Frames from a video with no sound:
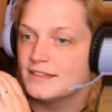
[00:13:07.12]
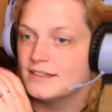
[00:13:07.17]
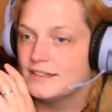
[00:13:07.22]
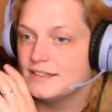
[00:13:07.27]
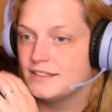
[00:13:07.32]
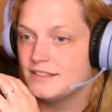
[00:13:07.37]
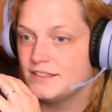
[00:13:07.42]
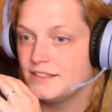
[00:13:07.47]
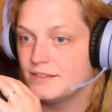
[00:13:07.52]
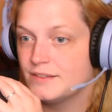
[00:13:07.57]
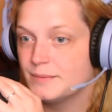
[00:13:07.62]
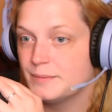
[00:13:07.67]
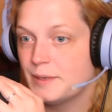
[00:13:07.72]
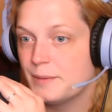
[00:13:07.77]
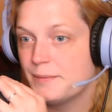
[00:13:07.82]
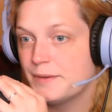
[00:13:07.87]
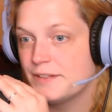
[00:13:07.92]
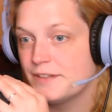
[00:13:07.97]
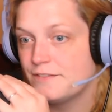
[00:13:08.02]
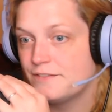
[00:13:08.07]
Do you
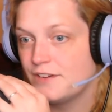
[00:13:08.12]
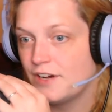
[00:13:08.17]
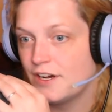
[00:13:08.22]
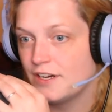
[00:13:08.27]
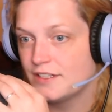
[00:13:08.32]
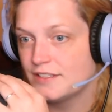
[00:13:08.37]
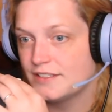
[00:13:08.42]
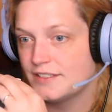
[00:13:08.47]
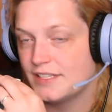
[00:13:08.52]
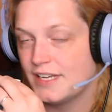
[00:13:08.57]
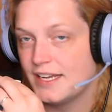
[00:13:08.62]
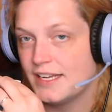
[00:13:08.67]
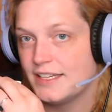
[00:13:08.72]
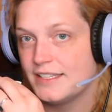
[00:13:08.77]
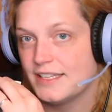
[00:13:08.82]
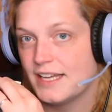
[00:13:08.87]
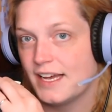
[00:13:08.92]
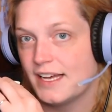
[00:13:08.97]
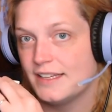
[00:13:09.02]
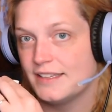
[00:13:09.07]
remember the fox saying
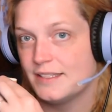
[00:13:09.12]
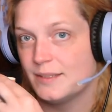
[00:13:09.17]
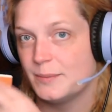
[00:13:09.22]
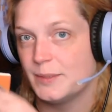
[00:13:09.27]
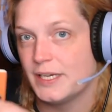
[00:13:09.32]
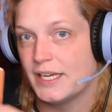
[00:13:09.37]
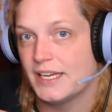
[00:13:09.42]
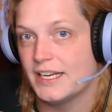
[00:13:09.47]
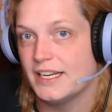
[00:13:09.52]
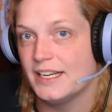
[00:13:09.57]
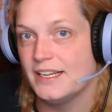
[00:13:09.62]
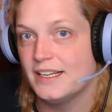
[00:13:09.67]
that in the beginning?